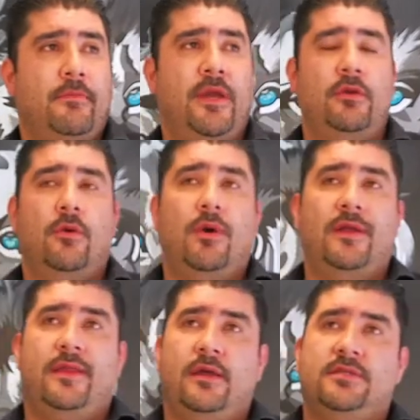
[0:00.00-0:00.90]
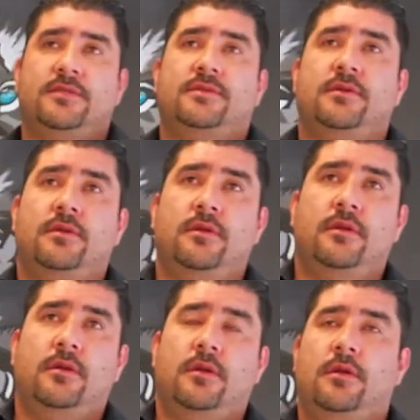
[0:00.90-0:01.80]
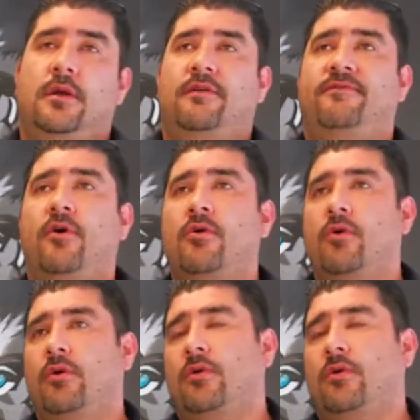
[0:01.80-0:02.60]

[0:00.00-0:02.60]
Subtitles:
But you know what? That's a phone call